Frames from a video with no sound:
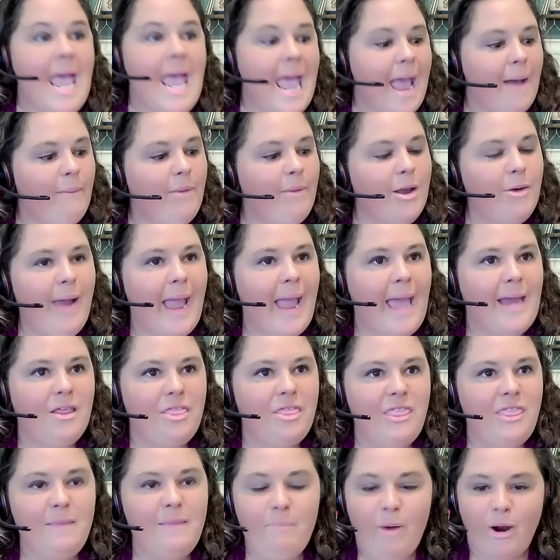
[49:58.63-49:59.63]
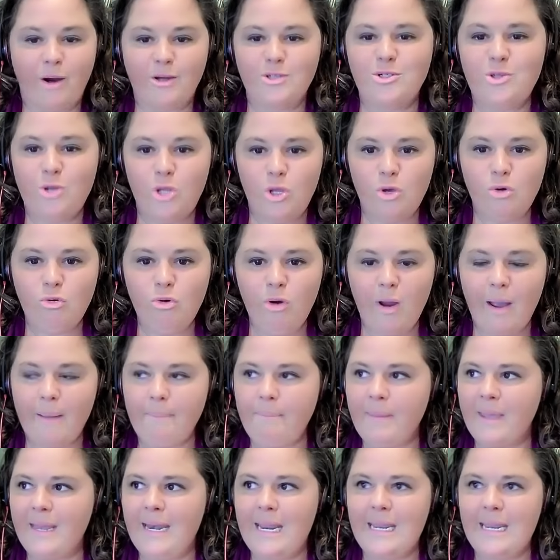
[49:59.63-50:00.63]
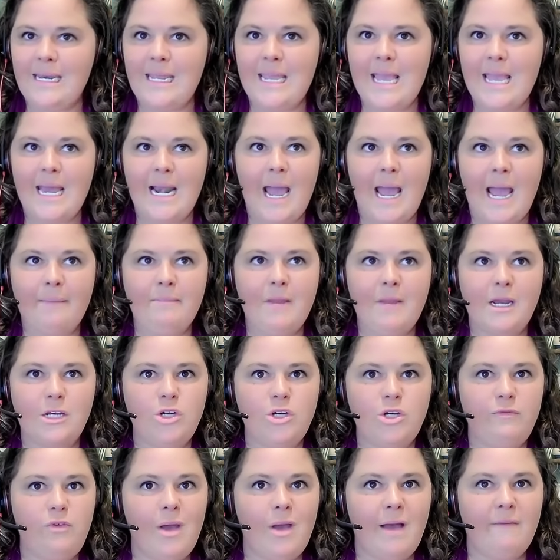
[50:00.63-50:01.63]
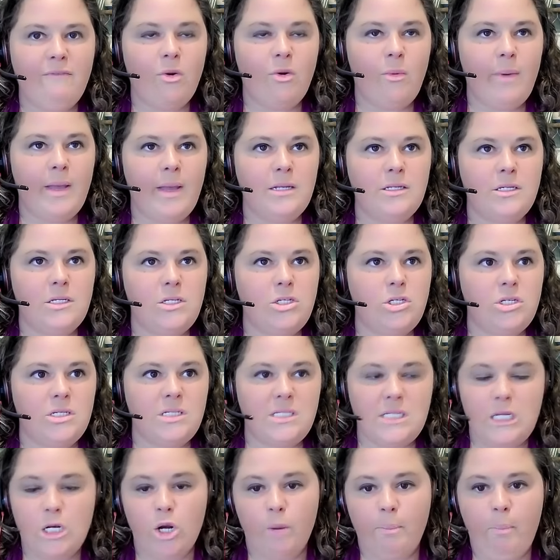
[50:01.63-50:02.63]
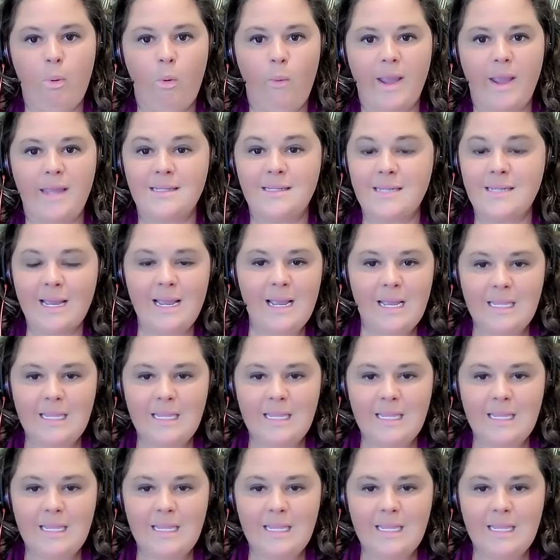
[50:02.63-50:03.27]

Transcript: and we were at a theme park. So, you grew up in Indiana. I'm not sure if you ever went to Cedar Point. Of